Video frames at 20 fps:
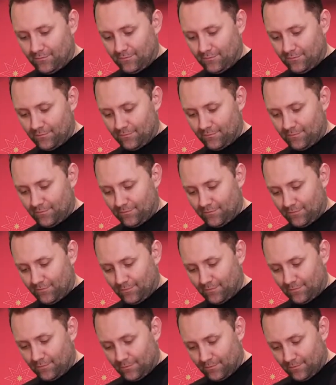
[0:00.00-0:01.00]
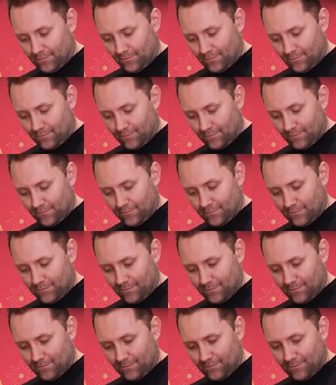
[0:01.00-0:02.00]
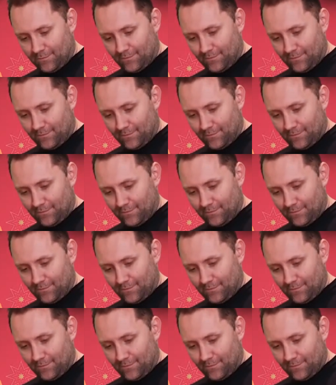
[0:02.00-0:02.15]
This person isn't speaking.